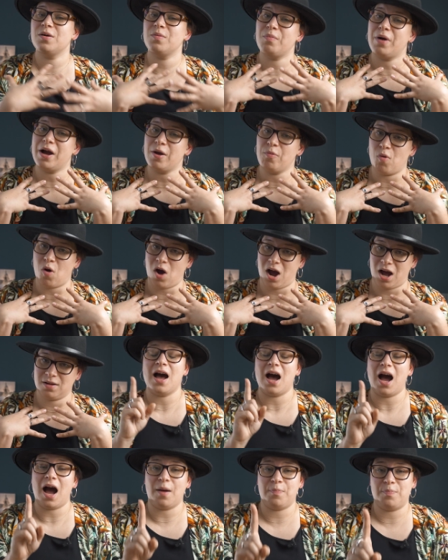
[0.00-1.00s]
by moi,
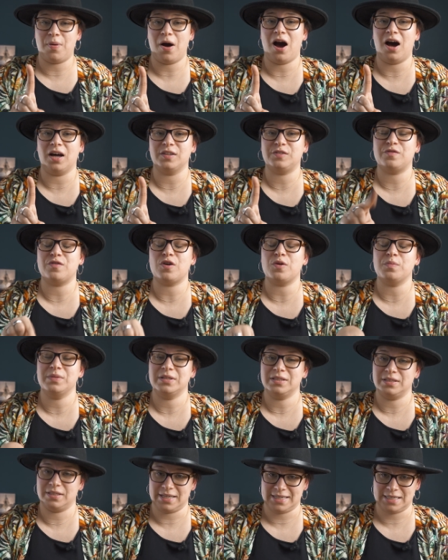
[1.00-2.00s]
apart
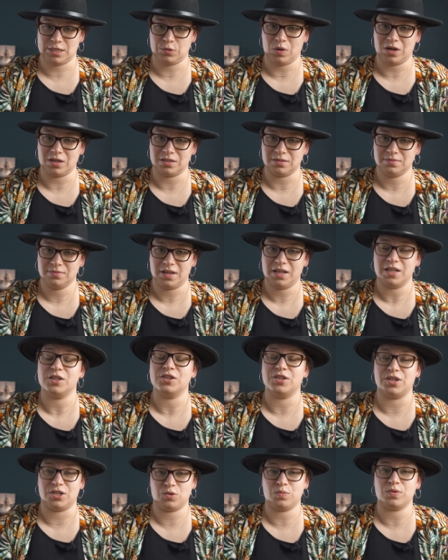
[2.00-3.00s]
from this one.
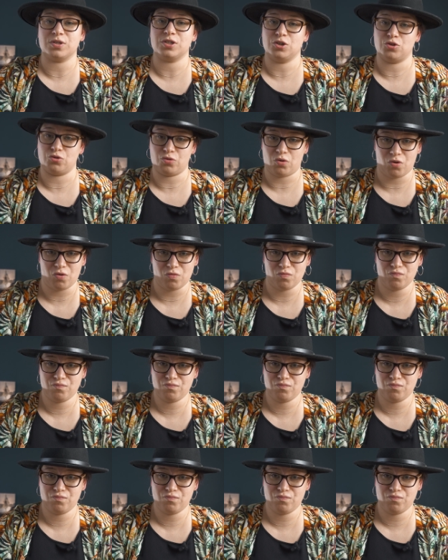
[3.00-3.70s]
This was a draw.